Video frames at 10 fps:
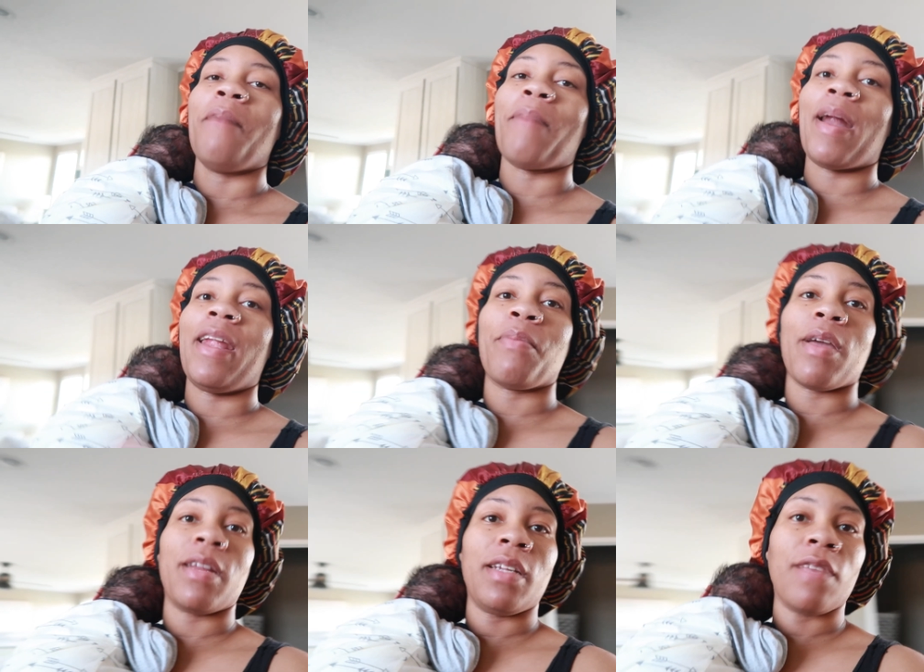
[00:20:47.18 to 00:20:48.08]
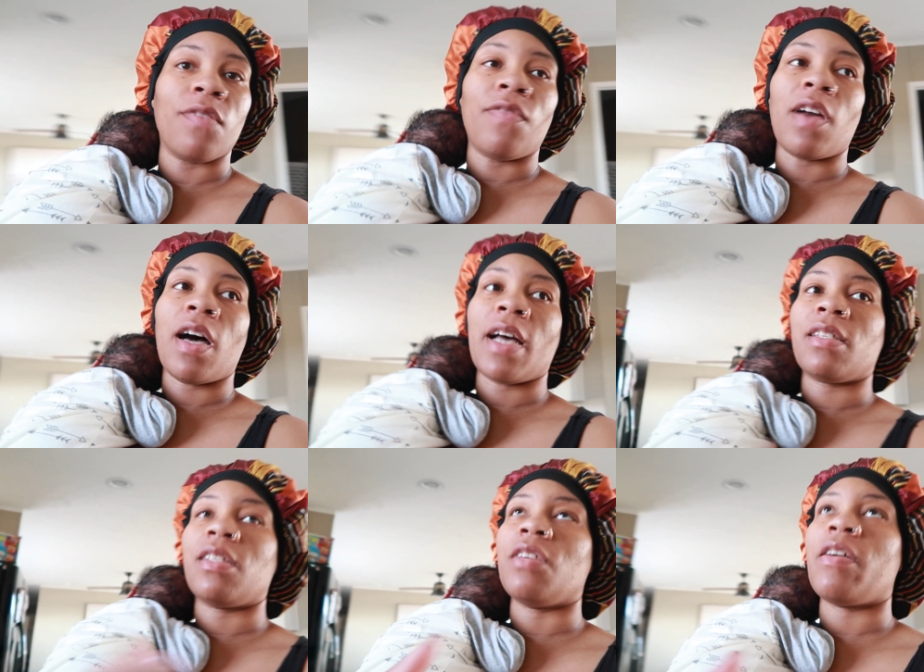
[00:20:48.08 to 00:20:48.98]
my labor and delivery vlog. I
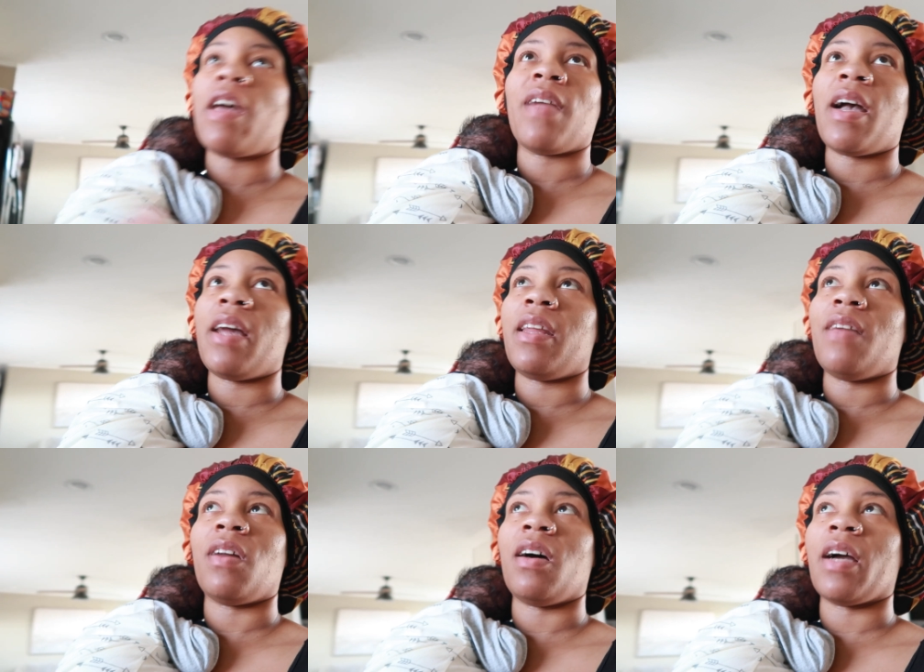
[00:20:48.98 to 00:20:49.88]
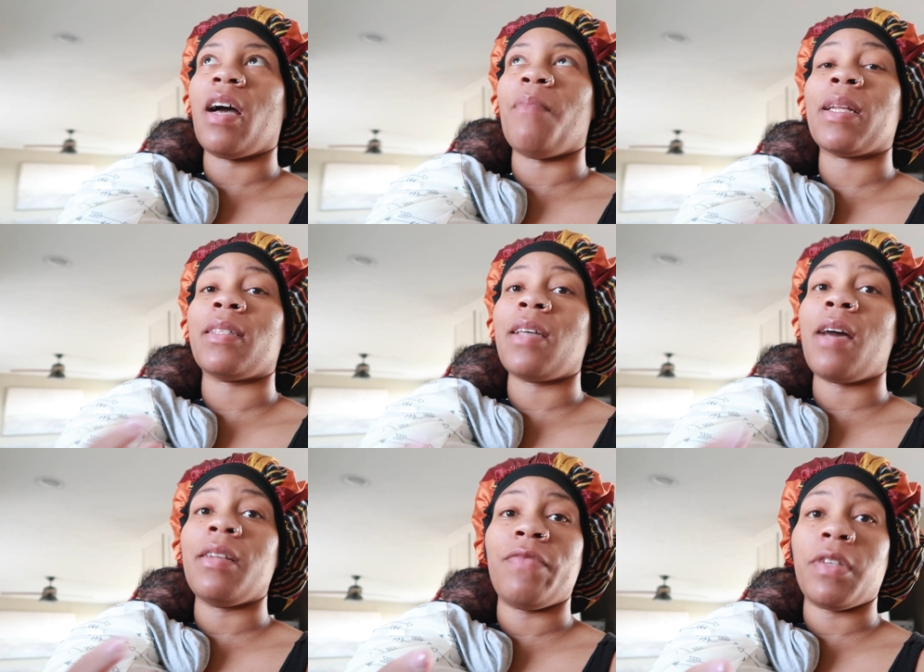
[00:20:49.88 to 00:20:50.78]
still haven't gotten that vlog out. By the time
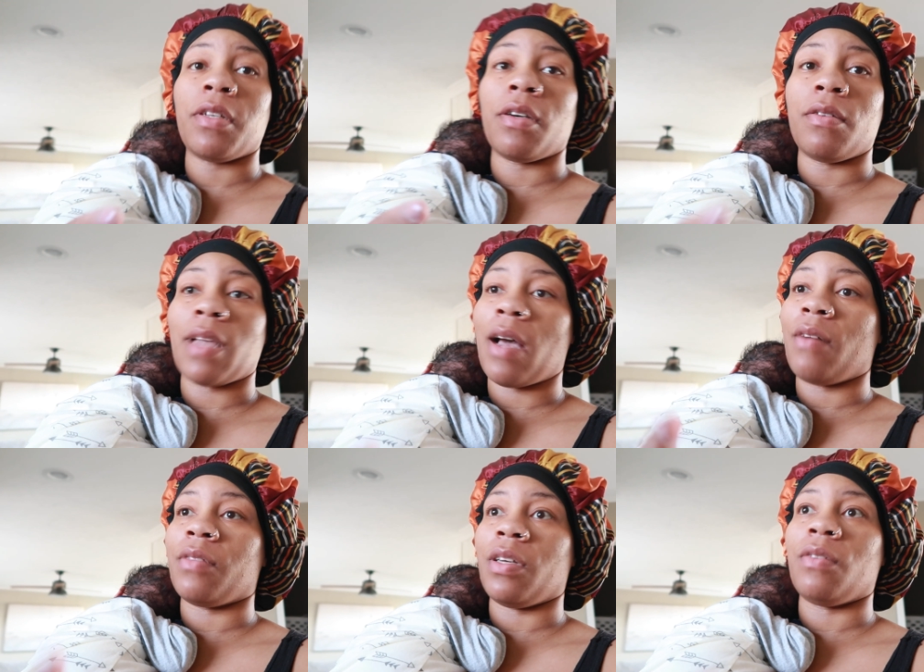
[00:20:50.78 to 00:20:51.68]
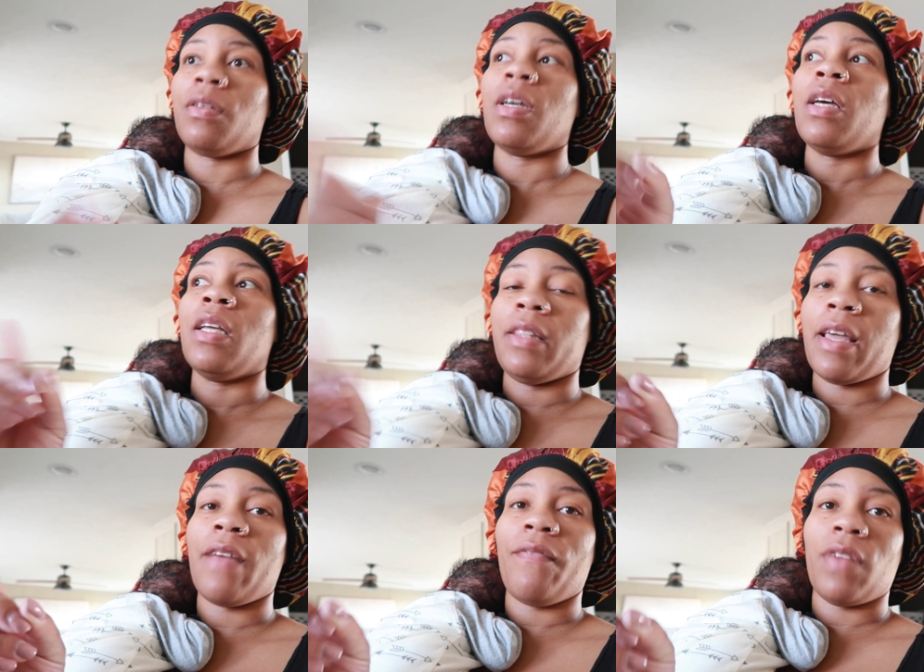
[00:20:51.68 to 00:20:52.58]
this video is out though,
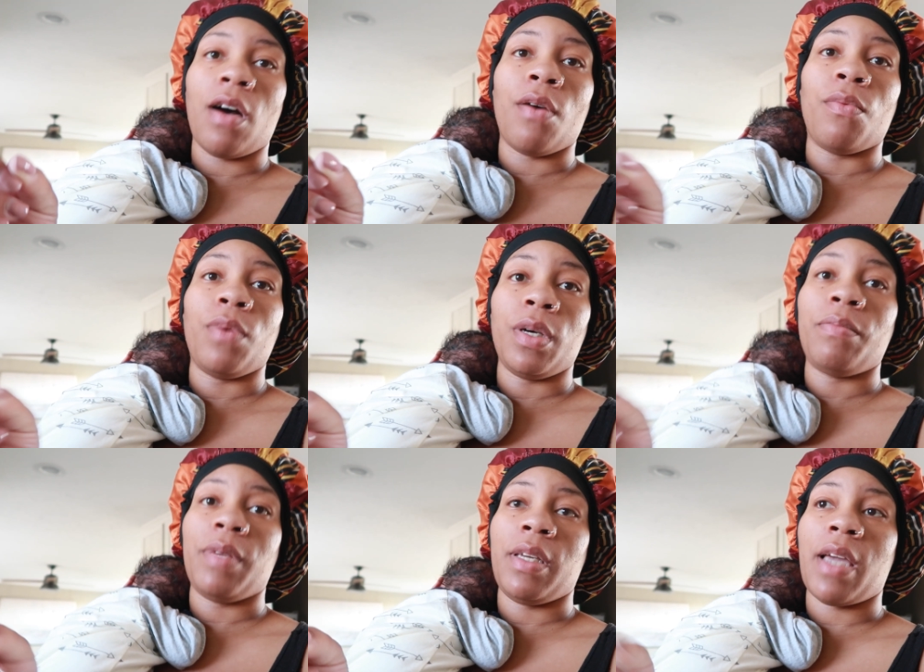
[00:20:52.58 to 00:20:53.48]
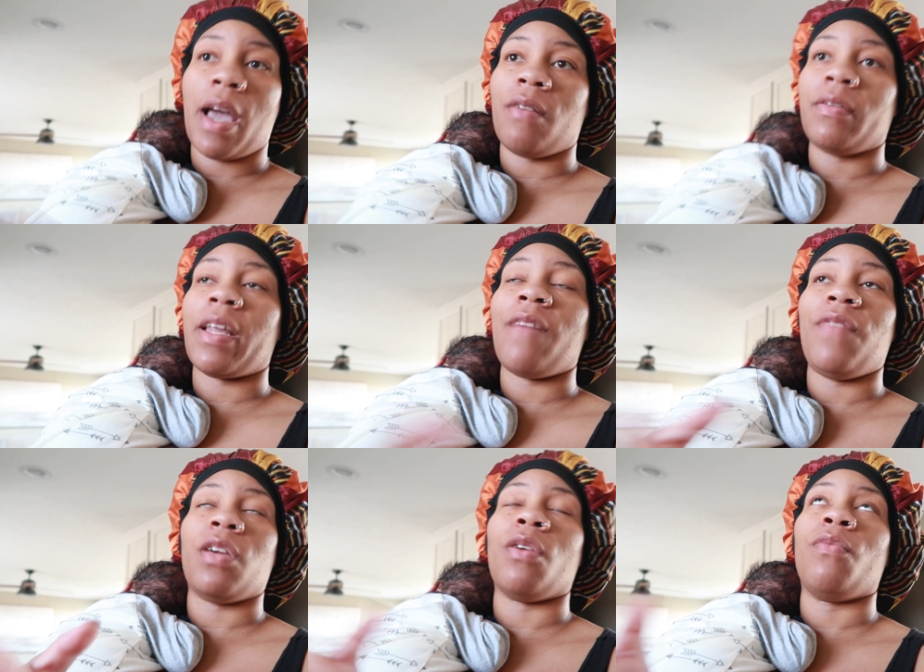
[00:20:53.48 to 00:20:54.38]
that vlog will be out that
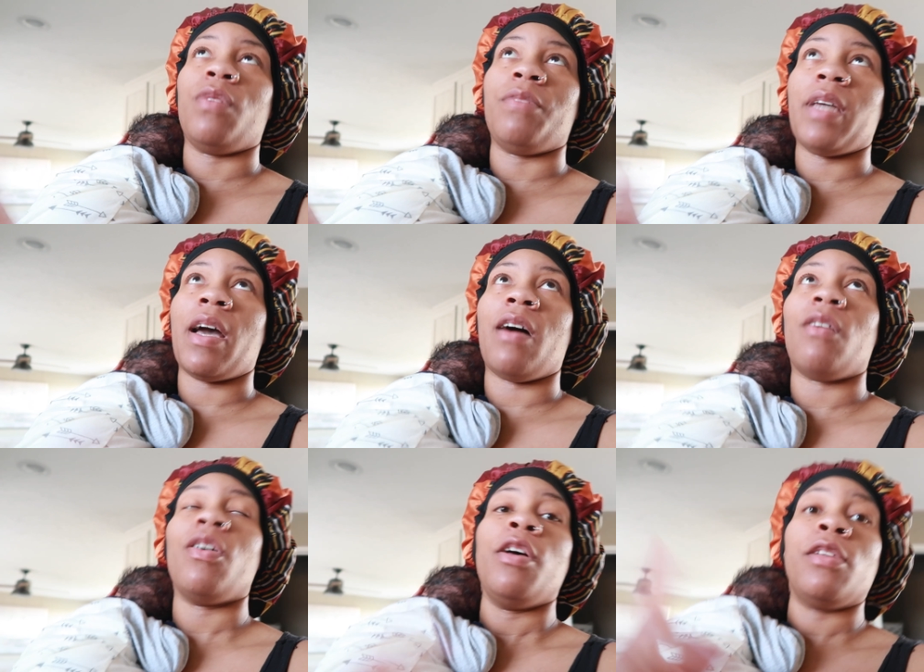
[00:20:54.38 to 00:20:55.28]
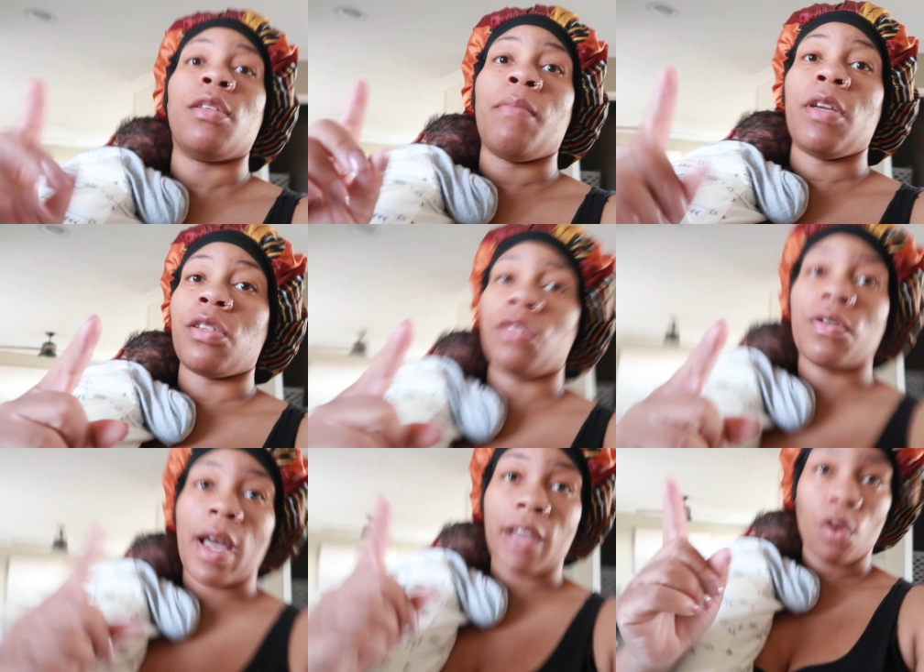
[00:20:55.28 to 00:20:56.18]
video will be out so make sure you
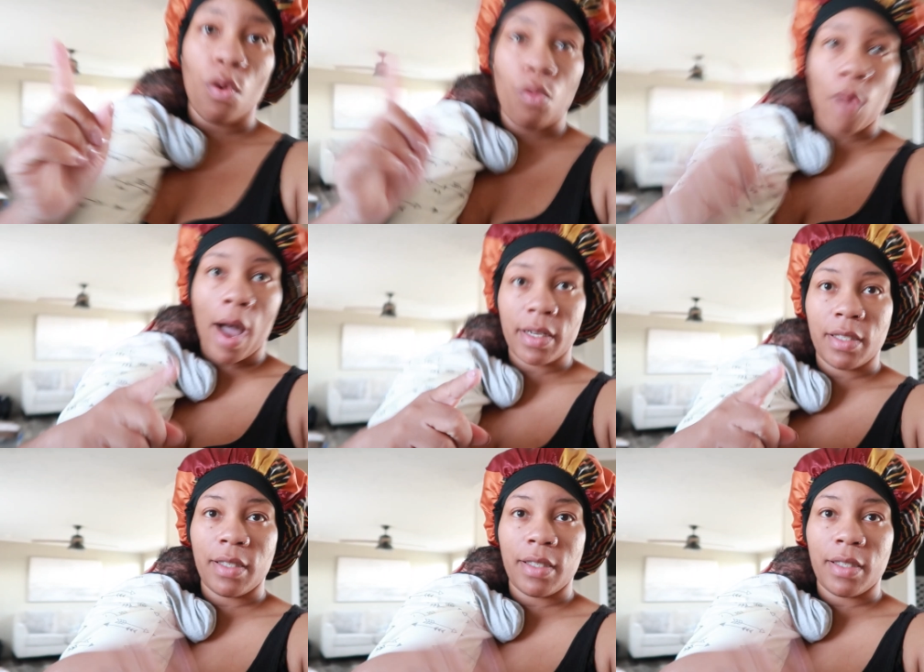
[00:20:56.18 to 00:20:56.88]
guys go watch